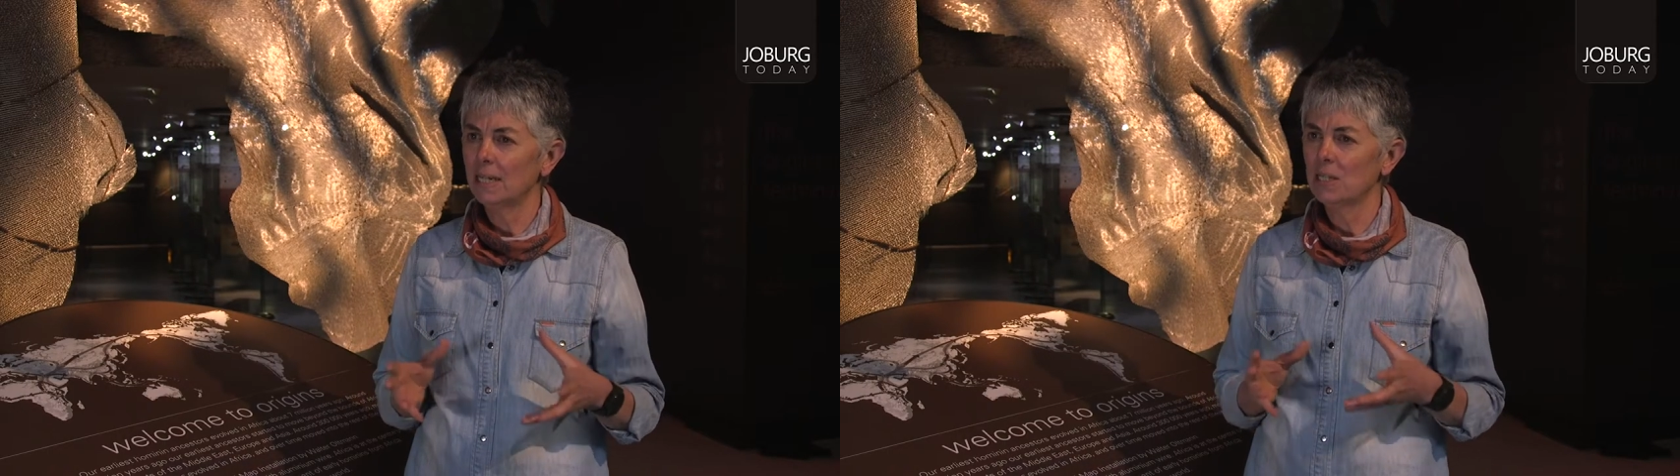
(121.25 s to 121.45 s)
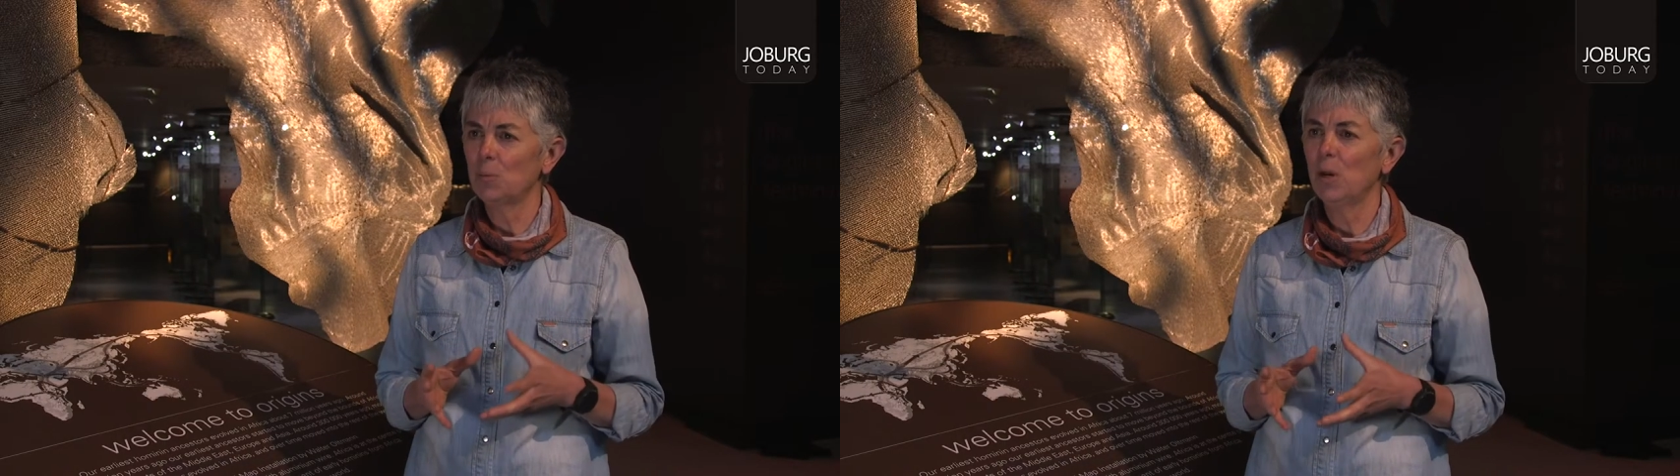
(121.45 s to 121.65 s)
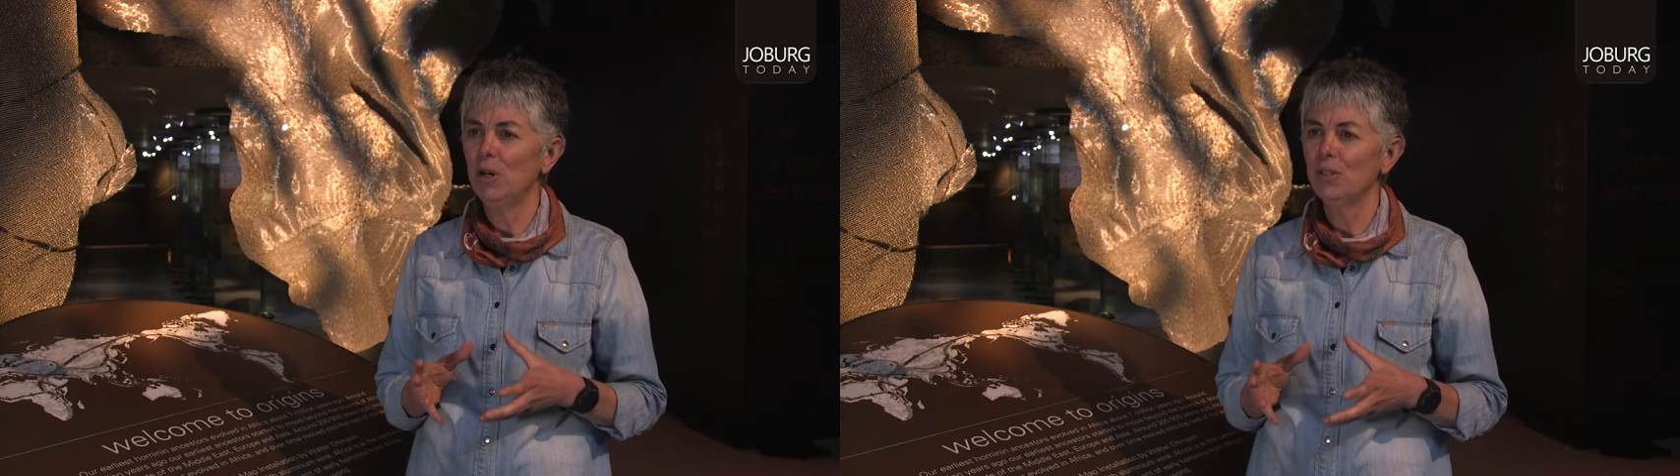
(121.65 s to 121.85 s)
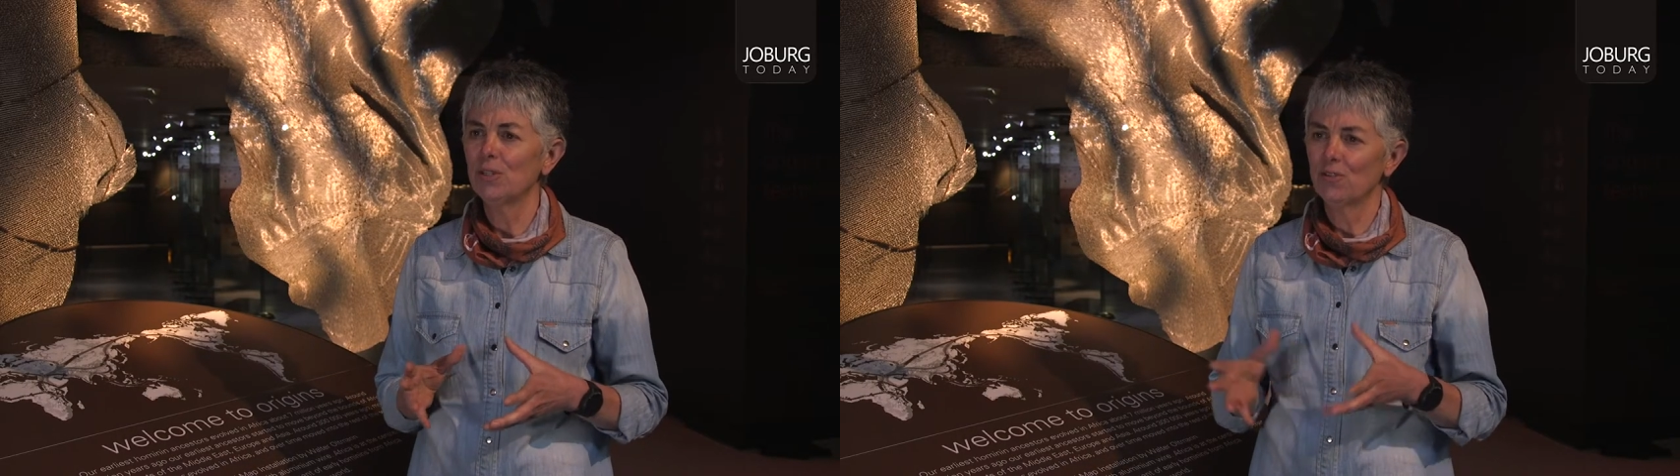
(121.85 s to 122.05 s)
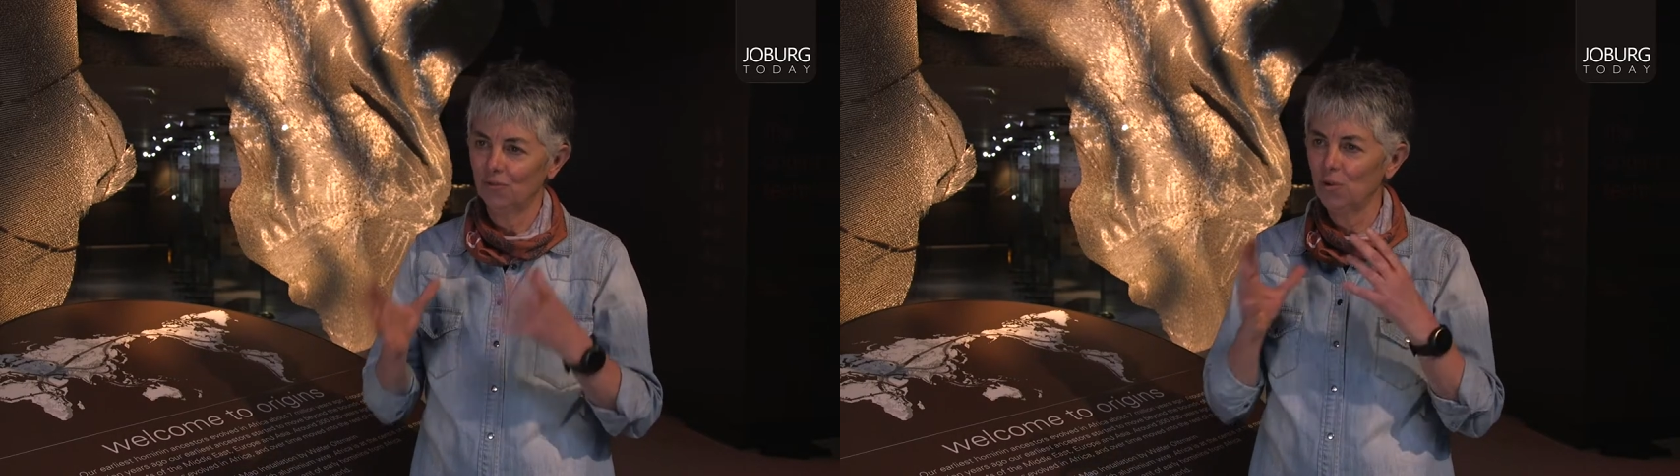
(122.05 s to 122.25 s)

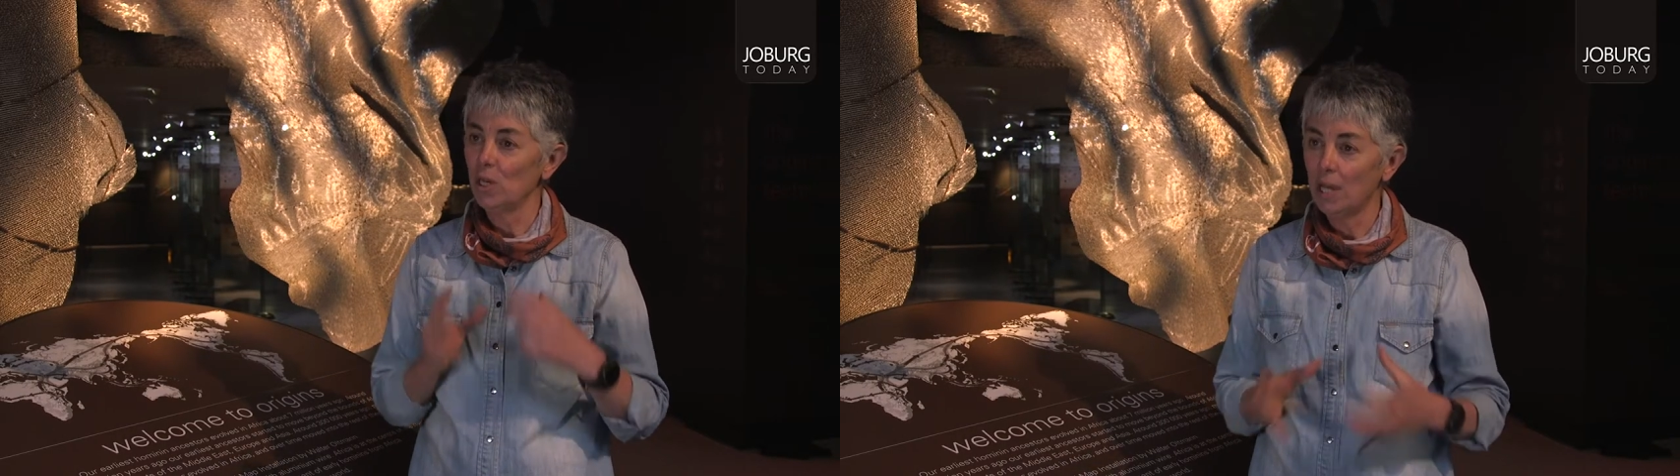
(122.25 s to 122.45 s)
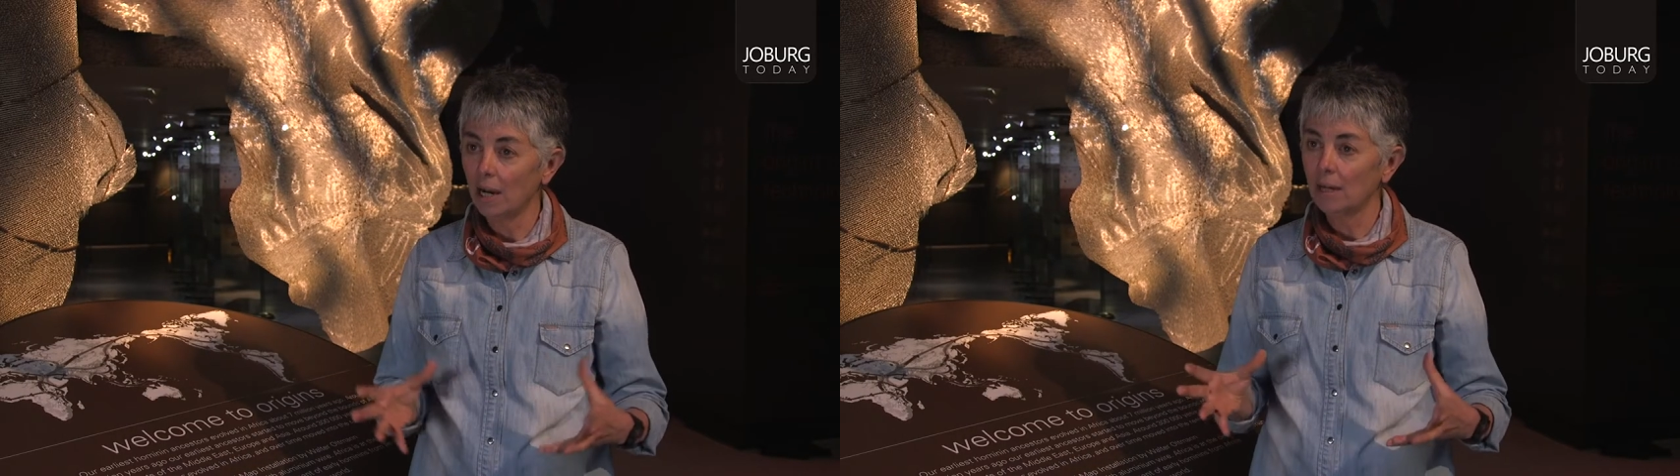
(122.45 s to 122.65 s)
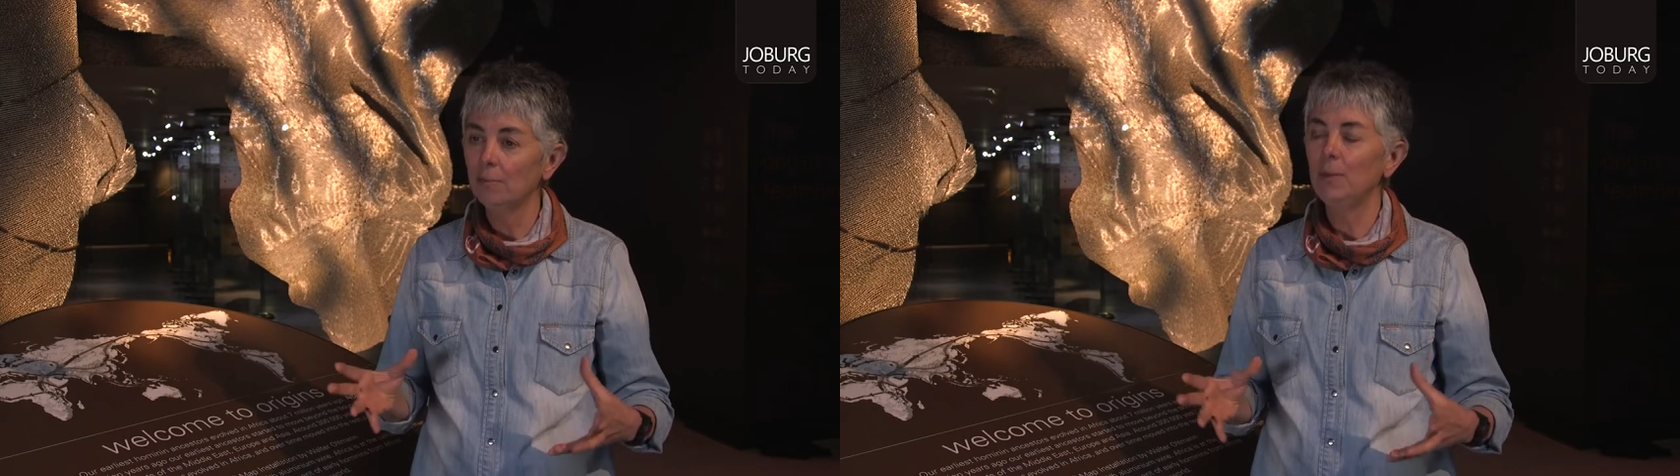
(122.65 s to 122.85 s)
experience for young